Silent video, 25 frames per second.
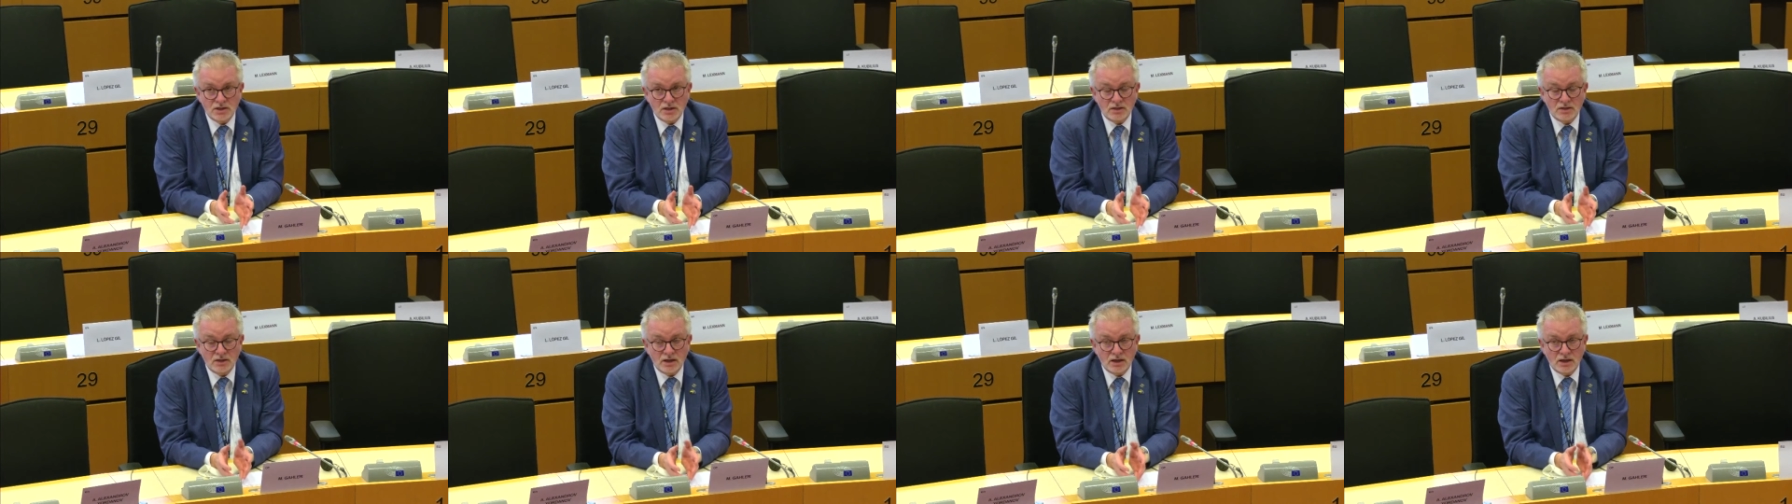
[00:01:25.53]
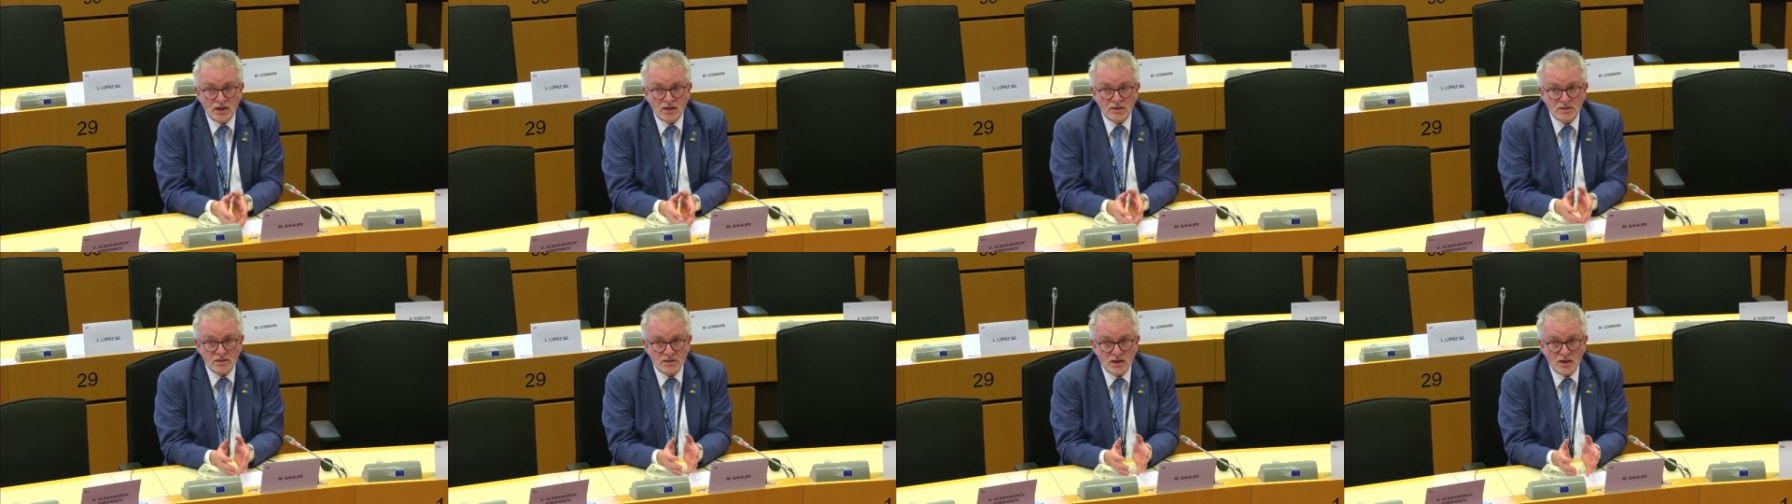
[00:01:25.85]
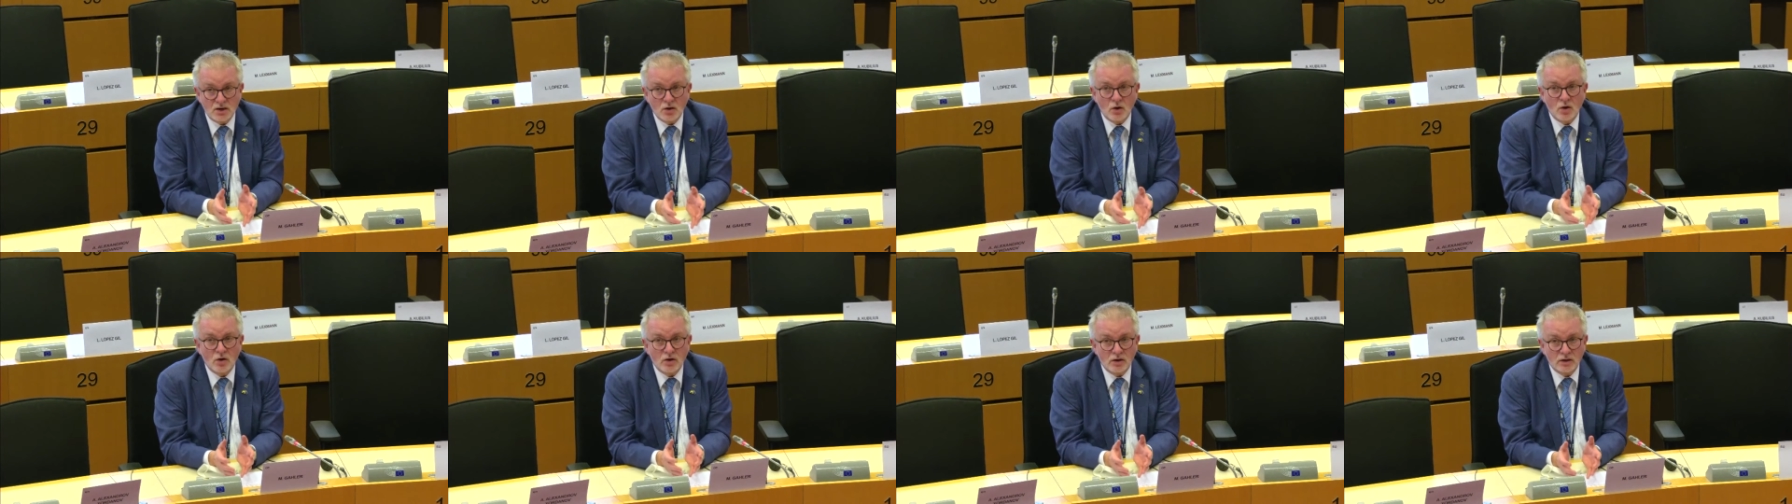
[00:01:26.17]
and they can
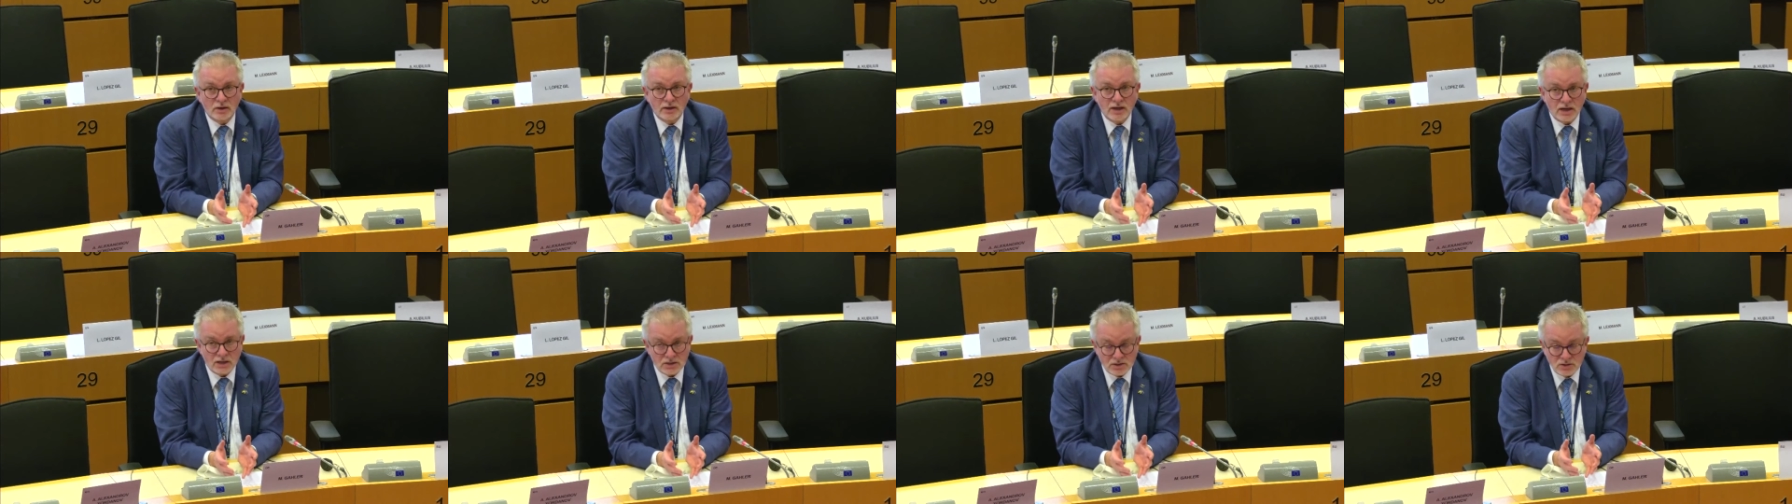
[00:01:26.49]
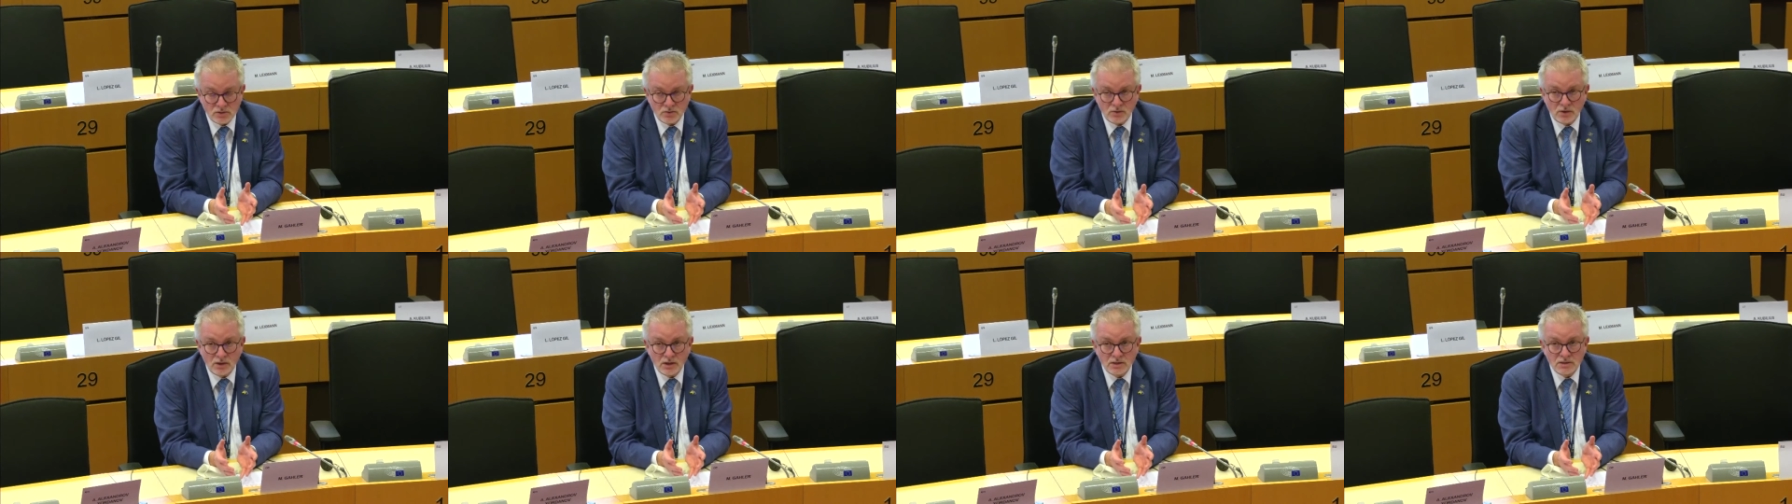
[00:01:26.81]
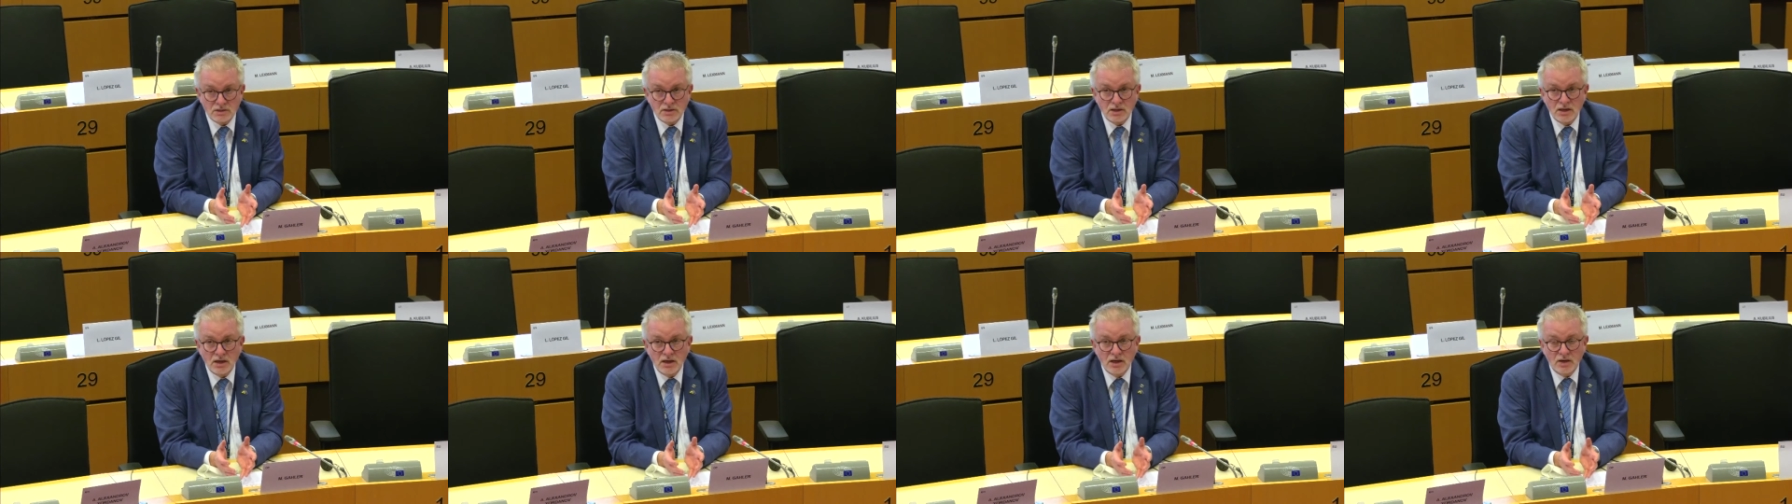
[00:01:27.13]
sell oil and gas to
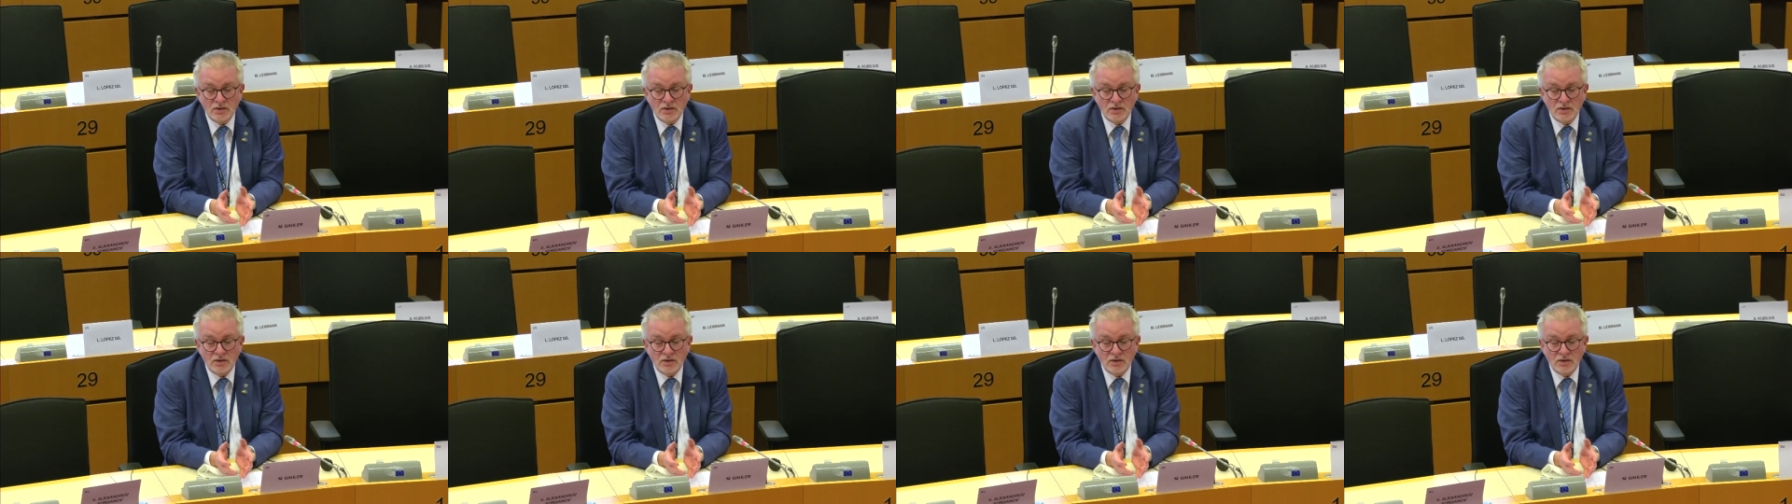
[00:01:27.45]
us